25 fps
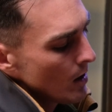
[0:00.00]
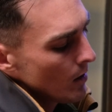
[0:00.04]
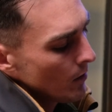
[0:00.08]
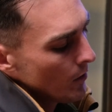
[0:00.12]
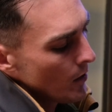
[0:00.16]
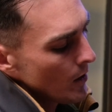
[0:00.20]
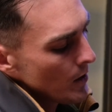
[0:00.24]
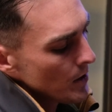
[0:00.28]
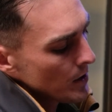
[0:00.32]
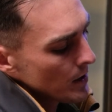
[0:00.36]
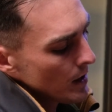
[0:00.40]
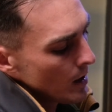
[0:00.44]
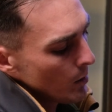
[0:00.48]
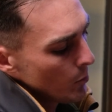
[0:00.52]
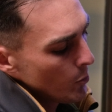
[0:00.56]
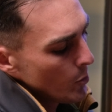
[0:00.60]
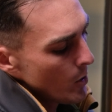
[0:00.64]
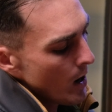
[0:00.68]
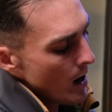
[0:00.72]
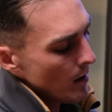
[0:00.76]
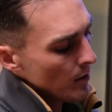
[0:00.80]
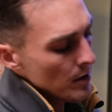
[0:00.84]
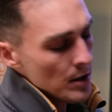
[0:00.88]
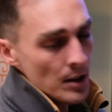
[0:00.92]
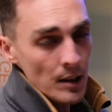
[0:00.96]
First up, we
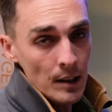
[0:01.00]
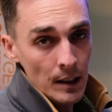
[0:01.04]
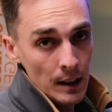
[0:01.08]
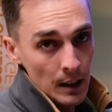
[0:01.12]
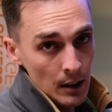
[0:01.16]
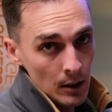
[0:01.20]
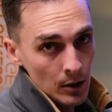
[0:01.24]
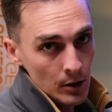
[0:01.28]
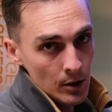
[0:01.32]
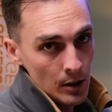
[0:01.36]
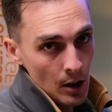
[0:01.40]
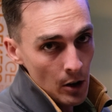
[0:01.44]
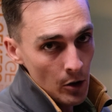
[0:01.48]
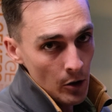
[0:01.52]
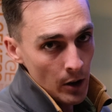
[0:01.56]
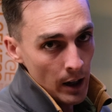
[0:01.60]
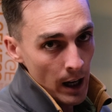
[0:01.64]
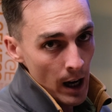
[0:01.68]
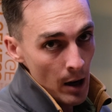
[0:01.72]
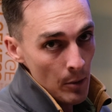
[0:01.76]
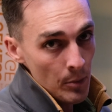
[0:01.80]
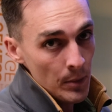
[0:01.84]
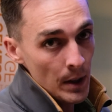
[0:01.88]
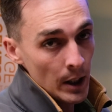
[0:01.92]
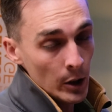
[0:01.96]
have a steel toe
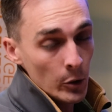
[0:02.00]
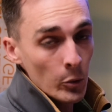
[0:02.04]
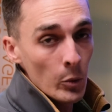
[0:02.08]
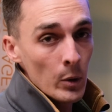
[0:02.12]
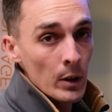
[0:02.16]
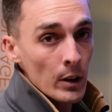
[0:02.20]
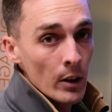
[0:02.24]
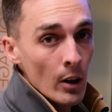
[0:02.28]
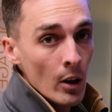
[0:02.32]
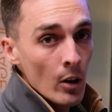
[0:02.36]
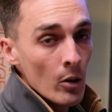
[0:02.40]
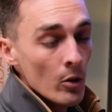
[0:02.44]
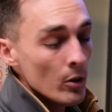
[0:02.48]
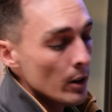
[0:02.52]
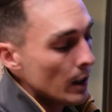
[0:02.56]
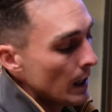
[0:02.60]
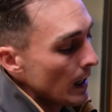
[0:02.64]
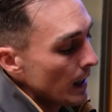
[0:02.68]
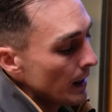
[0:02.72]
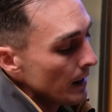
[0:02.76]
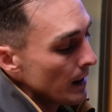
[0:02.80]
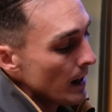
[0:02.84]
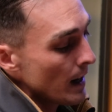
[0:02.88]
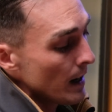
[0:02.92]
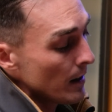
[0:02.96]
cap that we know
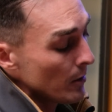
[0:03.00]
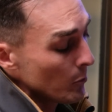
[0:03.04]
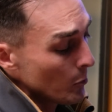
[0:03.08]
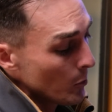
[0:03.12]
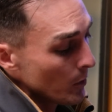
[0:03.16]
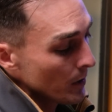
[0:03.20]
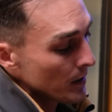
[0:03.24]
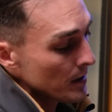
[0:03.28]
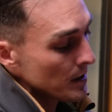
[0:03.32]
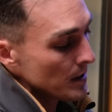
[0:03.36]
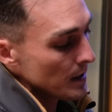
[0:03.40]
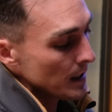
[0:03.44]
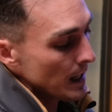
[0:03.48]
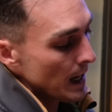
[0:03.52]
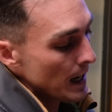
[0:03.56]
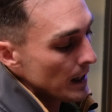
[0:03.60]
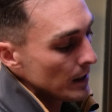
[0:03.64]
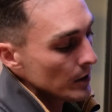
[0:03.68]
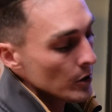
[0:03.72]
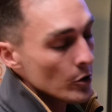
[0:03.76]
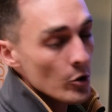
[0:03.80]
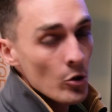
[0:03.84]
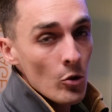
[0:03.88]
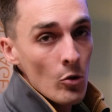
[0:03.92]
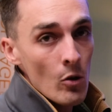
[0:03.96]
can
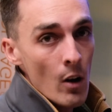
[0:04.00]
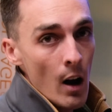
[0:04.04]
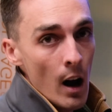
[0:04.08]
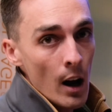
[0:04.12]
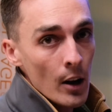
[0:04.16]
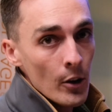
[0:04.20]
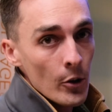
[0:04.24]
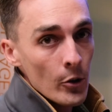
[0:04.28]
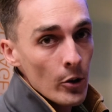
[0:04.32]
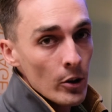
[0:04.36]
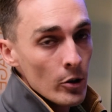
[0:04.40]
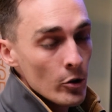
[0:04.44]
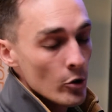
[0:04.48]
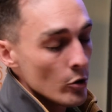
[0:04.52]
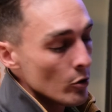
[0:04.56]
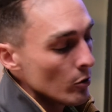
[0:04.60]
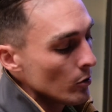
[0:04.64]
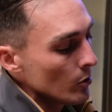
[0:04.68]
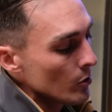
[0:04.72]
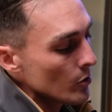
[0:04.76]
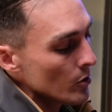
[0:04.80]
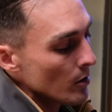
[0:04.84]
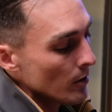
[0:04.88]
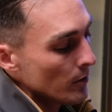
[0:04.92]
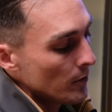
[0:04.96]
withstand 200
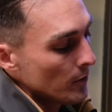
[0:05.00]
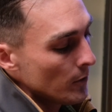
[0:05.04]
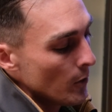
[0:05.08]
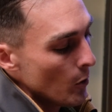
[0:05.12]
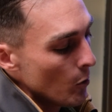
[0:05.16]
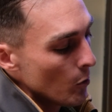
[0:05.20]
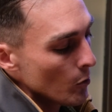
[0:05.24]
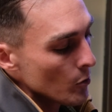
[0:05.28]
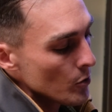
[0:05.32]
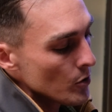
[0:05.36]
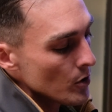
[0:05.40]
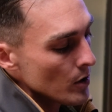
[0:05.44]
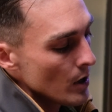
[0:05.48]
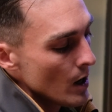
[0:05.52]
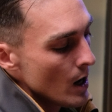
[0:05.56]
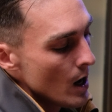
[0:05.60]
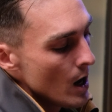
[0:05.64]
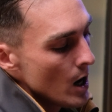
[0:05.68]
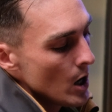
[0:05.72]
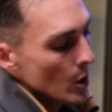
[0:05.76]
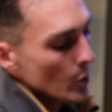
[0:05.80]
joules of force.